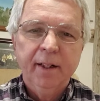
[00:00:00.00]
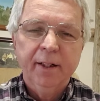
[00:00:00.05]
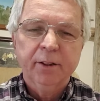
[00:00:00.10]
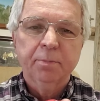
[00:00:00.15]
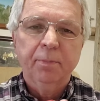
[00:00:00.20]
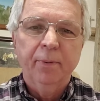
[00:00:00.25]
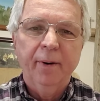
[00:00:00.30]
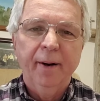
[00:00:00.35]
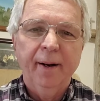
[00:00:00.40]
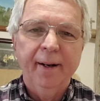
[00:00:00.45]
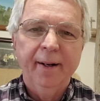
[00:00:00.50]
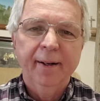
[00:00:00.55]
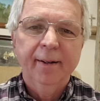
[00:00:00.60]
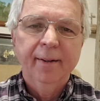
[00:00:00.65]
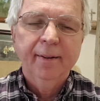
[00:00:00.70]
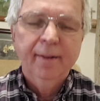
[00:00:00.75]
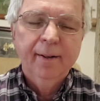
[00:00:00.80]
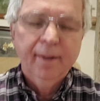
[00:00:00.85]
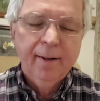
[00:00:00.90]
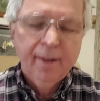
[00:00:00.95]
Let's pray.
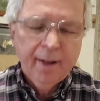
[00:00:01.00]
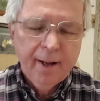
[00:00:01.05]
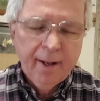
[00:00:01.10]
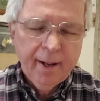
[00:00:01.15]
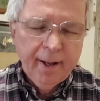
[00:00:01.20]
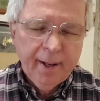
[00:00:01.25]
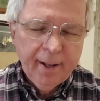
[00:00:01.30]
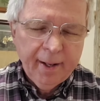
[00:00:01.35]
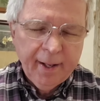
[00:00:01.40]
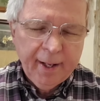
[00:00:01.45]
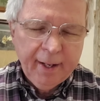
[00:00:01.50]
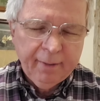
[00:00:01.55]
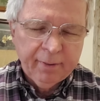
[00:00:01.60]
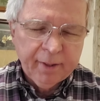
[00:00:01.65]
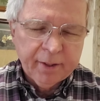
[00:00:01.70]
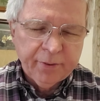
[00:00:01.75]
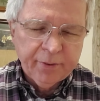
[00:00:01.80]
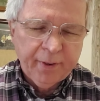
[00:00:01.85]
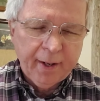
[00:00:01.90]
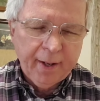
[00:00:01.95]

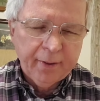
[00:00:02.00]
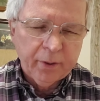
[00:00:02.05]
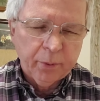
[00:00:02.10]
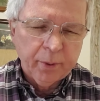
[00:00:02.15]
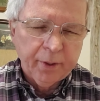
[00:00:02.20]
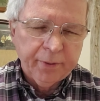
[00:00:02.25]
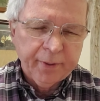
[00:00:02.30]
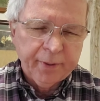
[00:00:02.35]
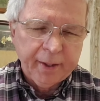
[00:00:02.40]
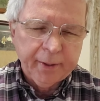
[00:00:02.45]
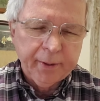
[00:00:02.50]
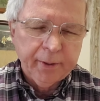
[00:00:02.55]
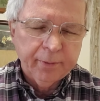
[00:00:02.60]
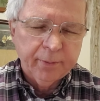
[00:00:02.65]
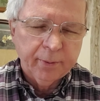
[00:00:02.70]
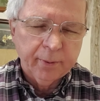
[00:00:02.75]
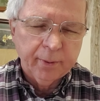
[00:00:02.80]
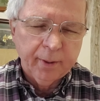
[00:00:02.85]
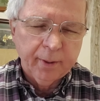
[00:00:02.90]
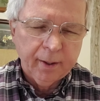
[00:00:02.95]
Heavenly Father, we thank you
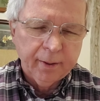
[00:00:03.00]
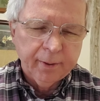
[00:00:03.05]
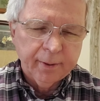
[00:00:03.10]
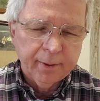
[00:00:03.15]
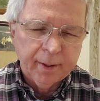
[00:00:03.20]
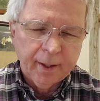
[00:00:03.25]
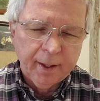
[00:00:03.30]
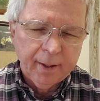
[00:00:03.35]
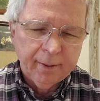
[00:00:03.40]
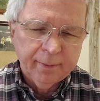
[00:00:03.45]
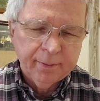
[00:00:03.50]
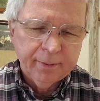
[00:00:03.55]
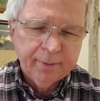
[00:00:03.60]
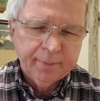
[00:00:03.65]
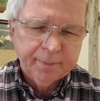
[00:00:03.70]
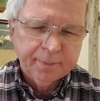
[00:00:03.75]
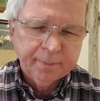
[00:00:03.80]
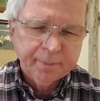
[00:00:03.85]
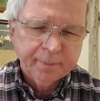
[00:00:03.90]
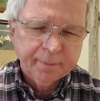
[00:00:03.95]
for your
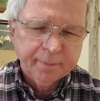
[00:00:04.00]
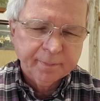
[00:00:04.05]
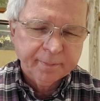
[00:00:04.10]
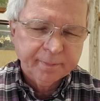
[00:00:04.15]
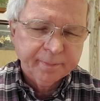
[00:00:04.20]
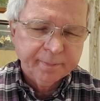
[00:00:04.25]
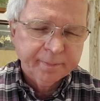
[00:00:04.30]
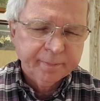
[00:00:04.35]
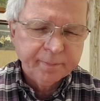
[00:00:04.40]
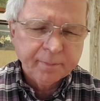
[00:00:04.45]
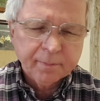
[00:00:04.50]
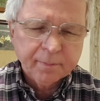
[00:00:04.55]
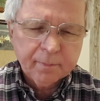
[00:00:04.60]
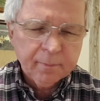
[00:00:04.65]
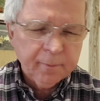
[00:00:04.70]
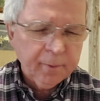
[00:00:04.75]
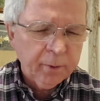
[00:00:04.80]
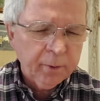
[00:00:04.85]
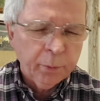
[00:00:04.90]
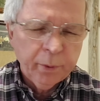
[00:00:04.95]
love.
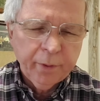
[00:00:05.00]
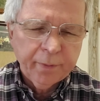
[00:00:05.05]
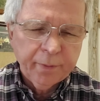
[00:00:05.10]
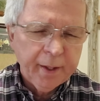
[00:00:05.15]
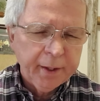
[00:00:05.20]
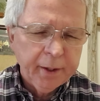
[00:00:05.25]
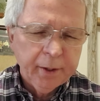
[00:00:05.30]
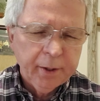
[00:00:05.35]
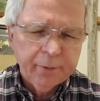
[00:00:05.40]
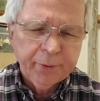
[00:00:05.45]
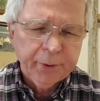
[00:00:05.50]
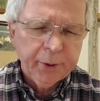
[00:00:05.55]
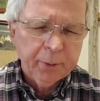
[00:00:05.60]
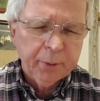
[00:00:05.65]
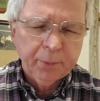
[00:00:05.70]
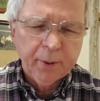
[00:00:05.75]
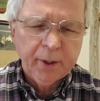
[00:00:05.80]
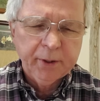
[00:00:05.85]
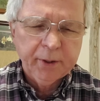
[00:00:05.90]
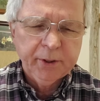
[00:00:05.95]
We thank you for
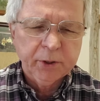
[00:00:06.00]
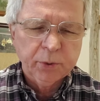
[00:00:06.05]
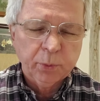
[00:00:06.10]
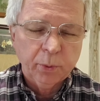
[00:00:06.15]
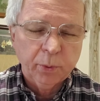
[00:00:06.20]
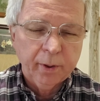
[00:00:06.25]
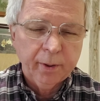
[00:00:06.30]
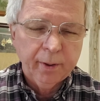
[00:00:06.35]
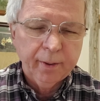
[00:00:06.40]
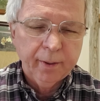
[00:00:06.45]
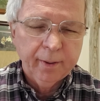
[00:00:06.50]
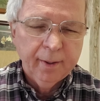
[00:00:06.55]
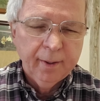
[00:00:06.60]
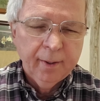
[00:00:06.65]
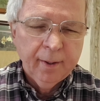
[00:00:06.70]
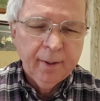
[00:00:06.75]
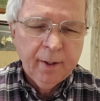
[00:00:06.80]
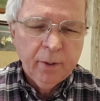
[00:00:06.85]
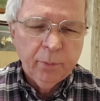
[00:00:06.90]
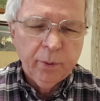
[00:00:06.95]
your precious word.
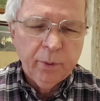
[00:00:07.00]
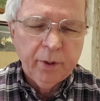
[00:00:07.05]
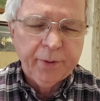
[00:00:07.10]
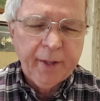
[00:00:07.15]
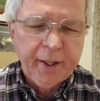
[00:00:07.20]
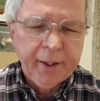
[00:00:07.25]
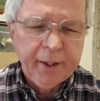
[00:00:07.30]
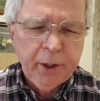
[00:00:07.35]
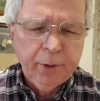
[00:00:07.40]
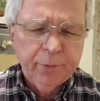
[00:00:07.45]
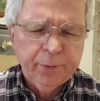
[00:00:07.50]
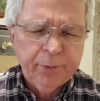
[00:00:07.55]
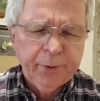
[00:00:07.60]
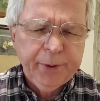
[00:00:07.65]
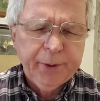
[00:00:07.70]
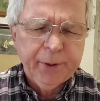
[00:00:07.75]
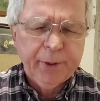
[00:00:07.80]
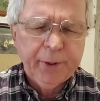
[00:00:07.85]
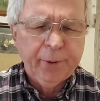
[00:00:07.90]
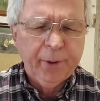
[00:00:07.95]
We thank you for
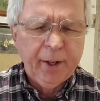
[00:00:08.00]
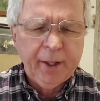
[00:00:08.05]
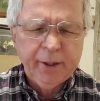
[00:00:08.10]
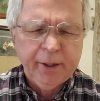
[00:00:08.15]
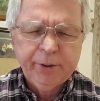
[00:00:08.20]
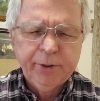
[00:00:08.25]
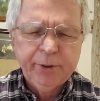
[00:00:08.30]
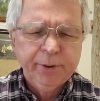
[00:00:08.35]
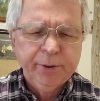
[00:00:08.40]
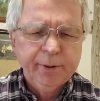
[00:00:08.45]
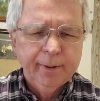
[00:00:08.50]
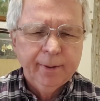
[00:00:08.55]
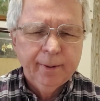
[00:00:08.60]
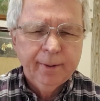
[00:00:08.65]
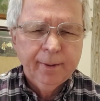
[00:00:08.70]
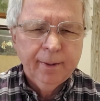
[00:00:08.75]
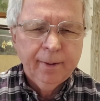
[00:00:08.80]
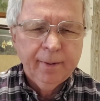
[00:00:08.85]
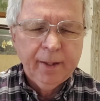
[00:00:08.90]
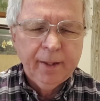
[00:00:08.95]
your grace
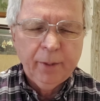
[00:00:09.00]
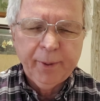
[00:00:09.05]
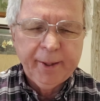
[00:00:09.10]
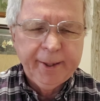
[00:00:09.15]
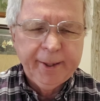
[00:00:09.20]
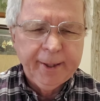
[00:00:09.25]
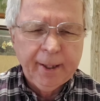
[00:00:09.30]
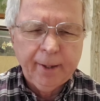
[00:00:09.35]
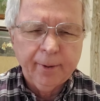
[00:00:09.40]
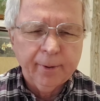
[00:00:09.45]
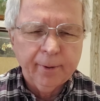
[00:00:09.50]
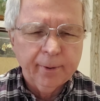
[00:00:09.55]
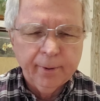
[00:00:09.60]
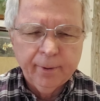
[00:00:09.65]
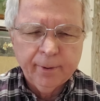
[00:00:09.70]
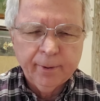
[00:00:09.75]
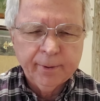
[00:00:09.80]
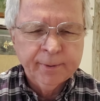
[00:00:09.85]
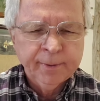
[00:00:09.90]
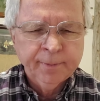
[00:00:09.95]
that we cannot
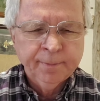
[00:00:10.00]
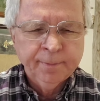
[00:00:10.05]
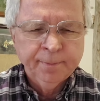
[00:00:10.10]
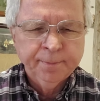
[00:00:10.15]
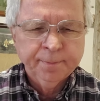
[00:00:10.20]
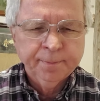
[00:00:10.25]
earn.